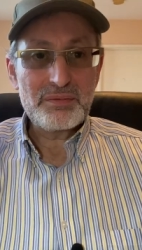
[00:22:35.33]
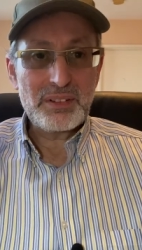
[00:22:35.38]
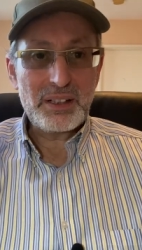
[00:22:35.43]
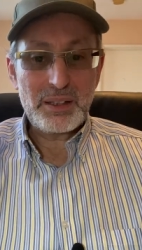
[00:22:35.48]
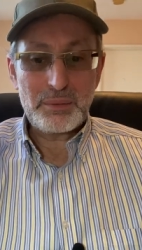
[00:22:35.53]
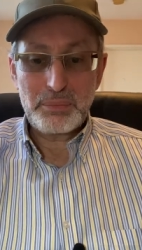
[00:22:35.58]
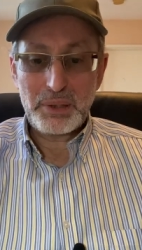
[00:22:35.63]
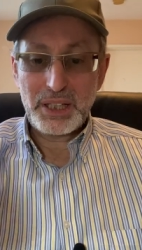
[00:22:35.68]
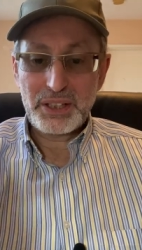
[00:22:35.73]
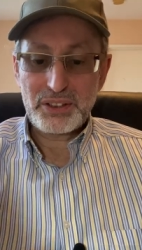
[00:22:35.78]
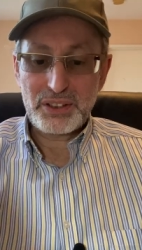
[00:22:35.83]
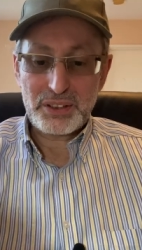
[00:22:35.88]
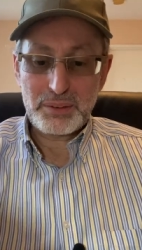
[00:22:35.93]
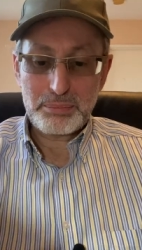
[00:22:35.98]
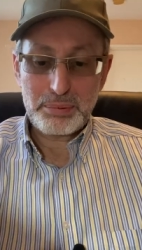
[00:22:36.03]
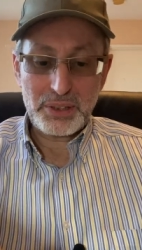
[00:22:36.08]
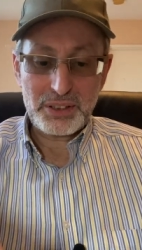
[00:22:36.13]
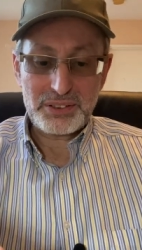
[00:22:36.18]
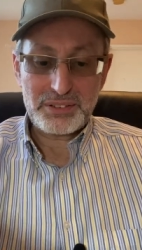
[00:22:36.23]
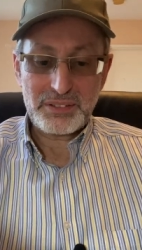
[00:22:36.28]
I'll buy another
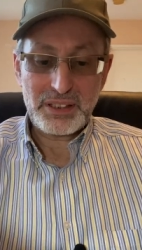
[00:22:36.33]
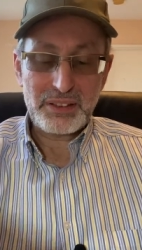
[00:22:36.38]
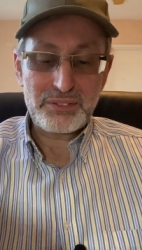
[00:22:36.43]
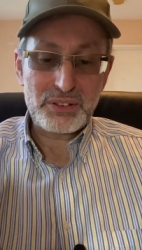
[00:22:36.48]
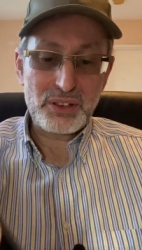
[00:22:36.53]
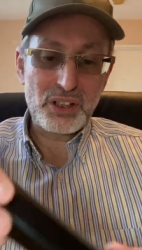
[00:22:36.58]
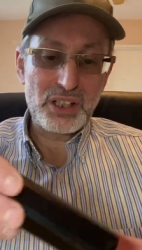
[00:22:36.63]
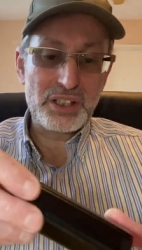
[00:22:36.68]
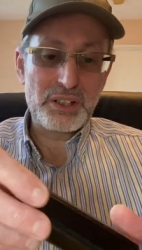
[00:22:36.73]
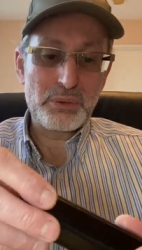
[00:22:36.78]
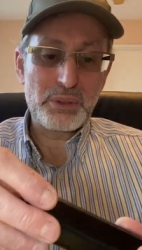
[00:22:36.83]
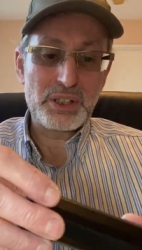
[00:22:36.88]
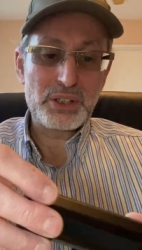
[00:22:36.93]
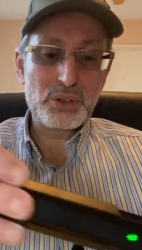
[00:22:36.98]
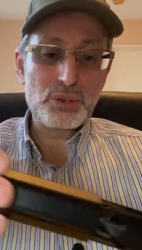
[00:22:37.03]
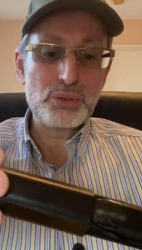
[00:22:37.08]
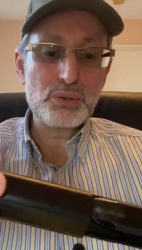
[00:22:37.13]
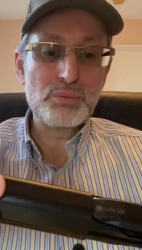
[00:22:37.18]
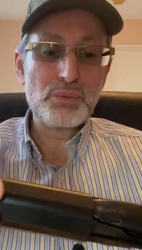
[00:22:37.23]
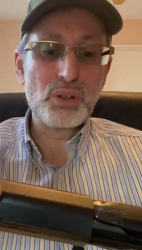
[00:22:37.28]
pod. I've got anyway
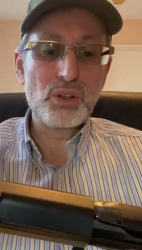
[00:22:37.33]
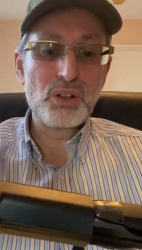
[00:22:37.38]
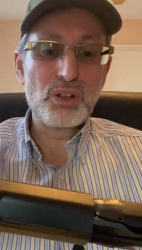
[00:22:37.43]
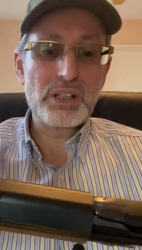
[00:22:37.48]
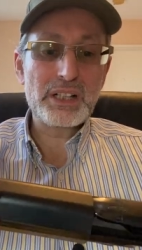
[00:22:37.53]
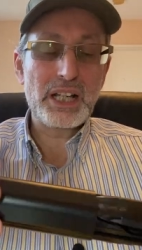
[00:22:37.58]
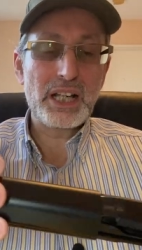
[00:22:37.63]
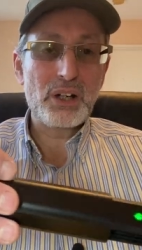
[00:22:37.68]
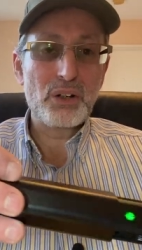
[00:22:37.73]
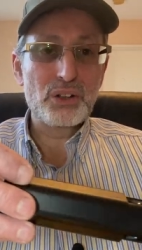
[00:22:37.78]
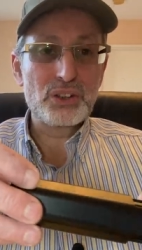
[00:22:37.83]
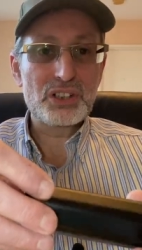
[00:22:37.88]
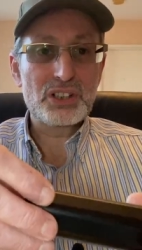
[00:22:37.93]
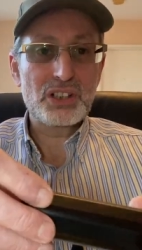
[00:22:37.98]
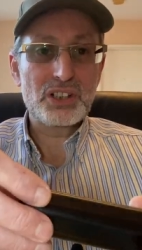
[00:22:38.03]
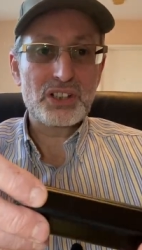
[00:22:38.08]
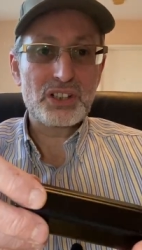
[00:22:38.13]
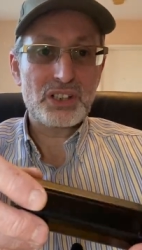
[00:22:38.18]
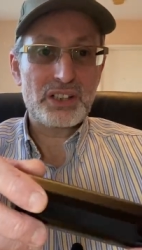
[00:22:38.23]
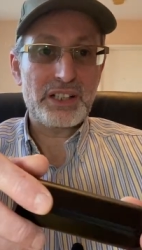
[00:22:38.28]
two more and I ordered
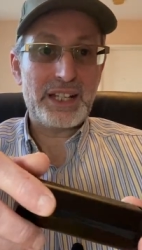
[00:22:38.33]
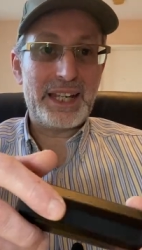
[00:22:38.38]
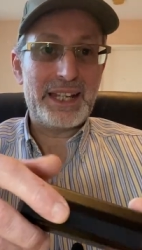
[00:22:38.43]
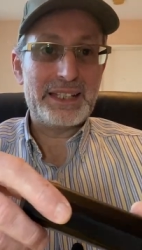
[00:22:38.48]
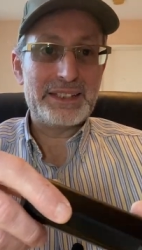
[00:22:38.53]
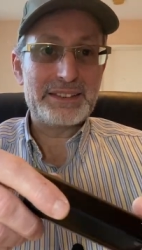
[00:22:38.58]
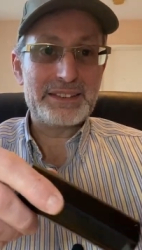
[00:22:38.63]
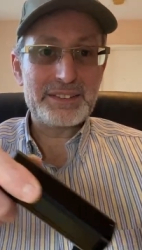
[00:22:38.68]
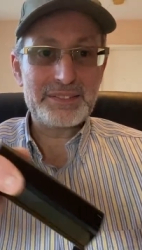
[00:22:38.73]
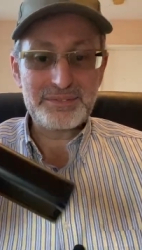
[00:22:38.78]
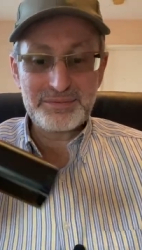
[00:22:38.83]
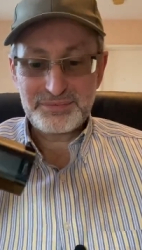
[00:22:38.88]
another eight.